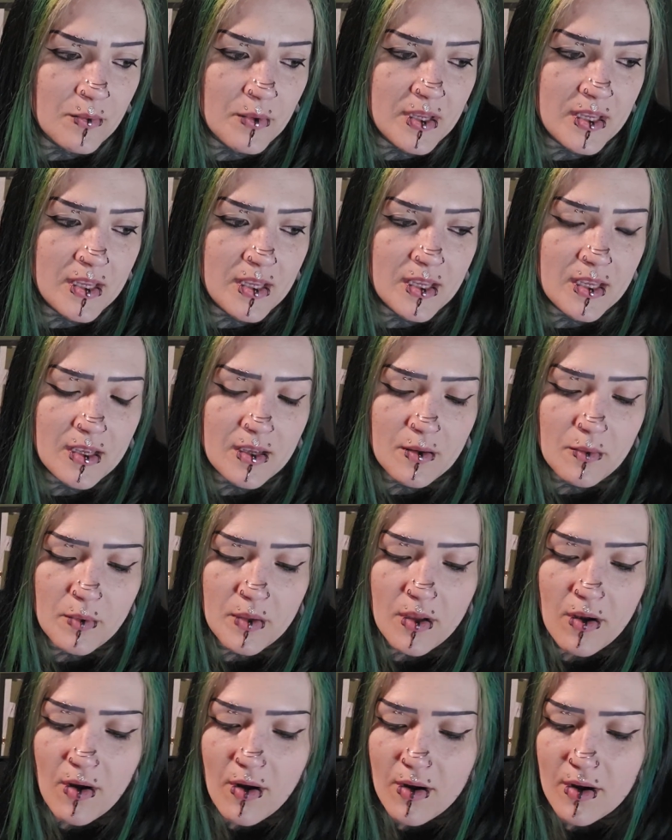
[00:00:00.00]

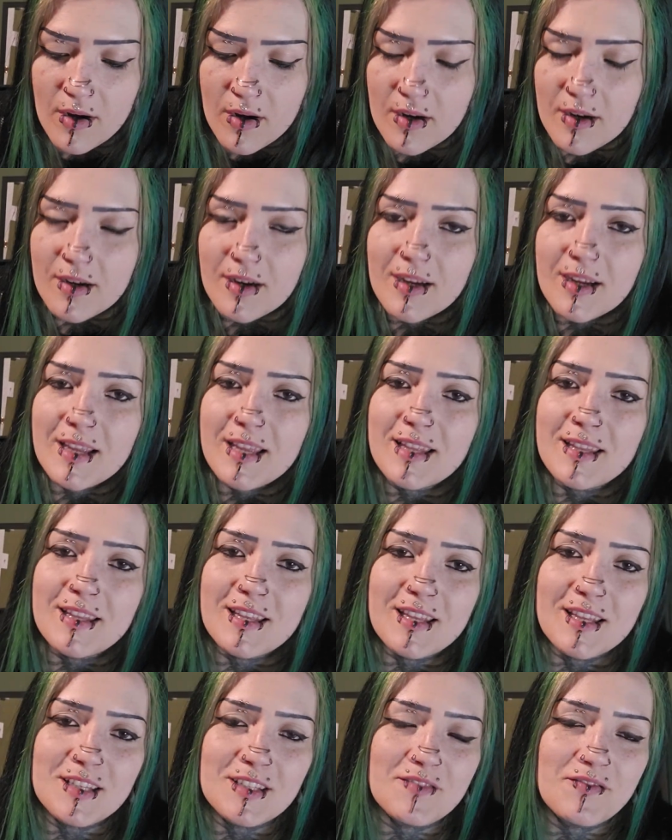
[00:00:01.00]
we are in
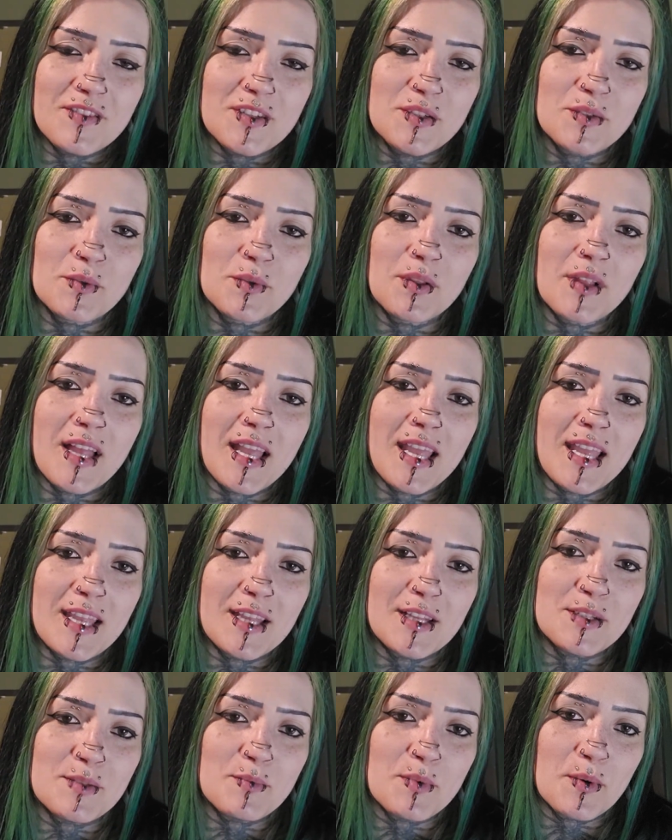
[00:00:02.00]
the individual
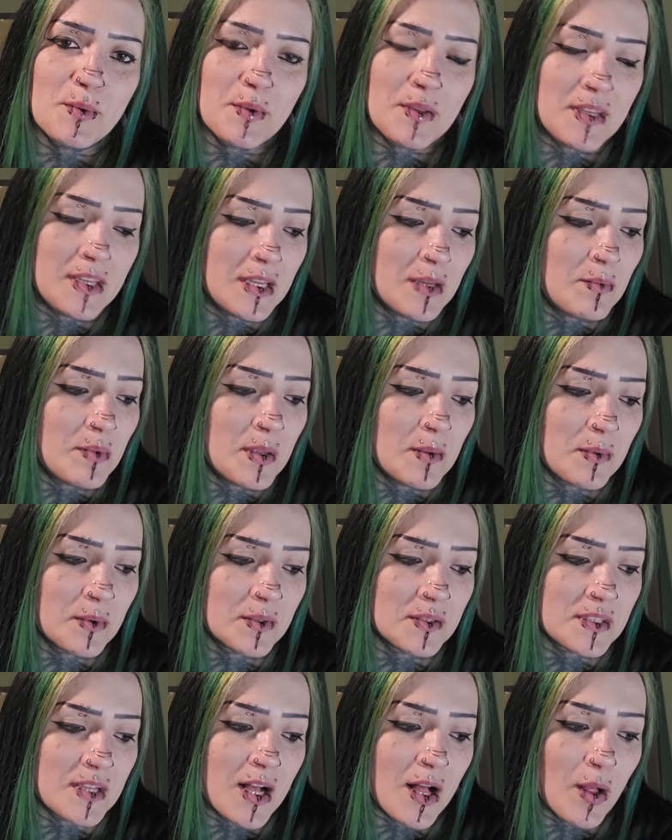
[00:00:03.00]
age, but we need
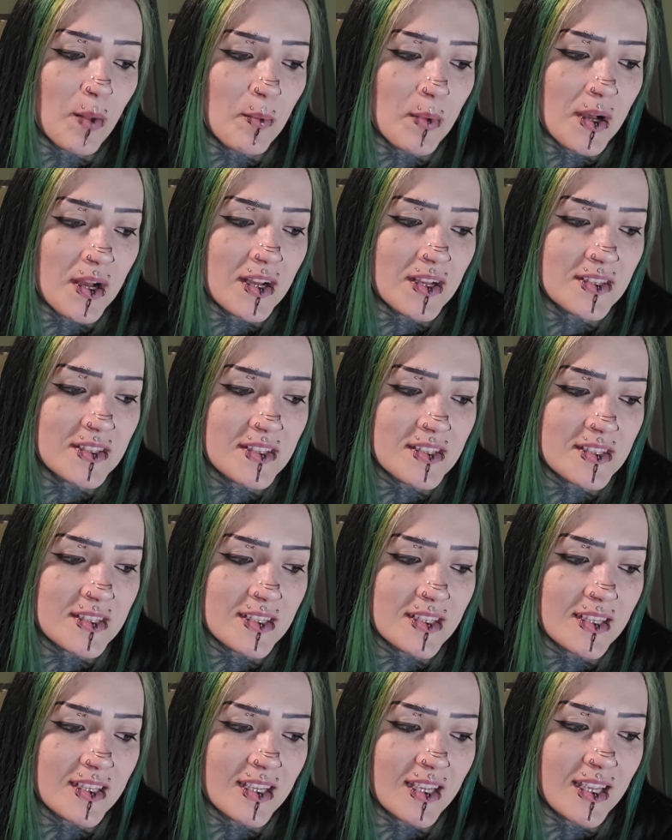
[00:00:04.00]
people to help
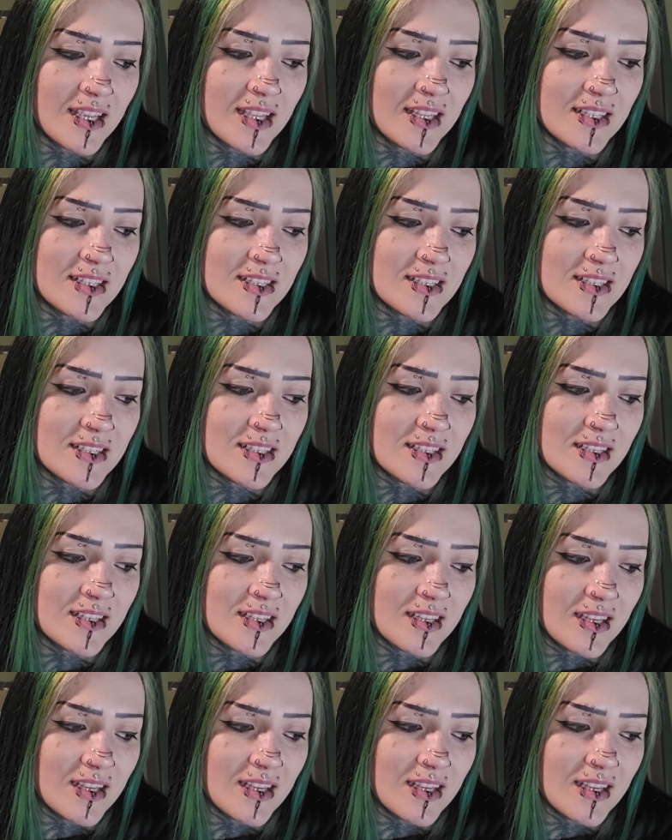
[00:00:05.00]
us, and